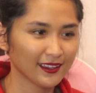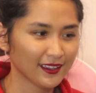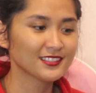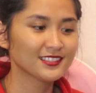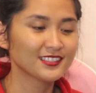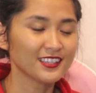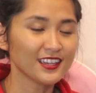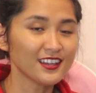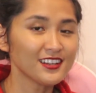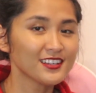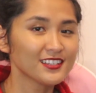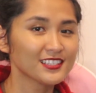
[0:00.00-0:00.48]

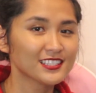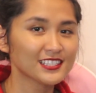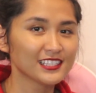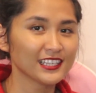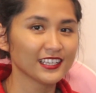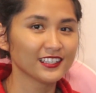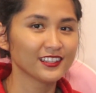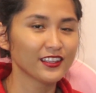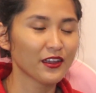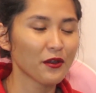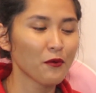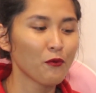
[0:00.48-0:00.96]

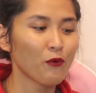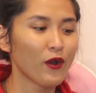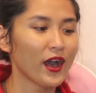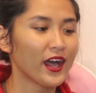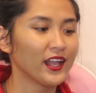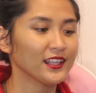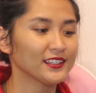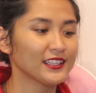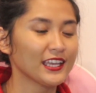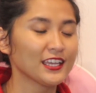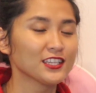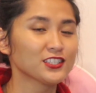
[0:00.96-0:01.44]
Seriously, they're
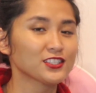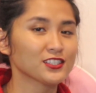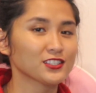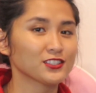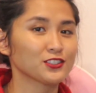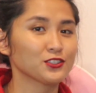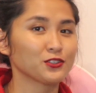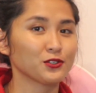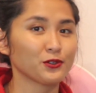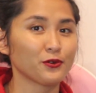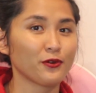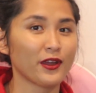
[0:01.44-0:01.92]
wild. They
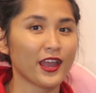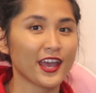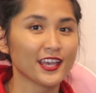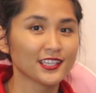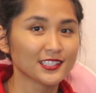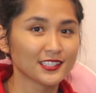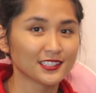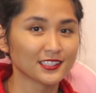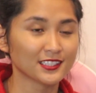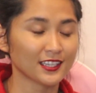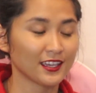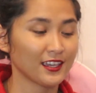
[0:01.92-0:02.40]

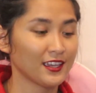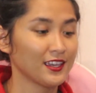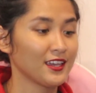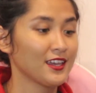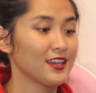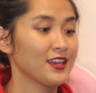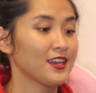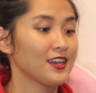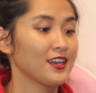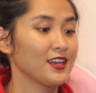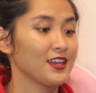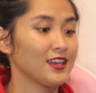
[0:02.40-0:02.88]
stressed
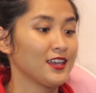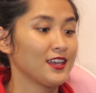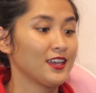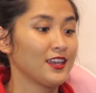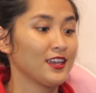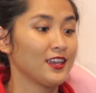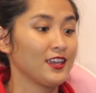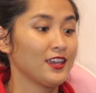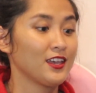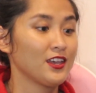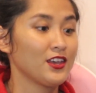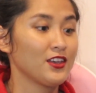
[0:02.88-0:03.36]

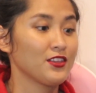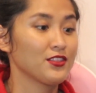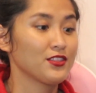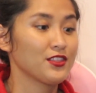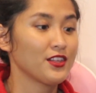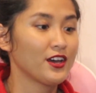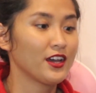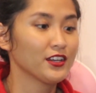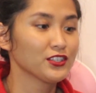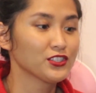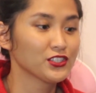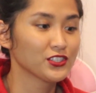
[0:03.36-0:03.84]

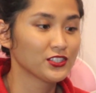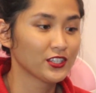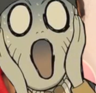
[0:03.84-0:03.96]
the sh-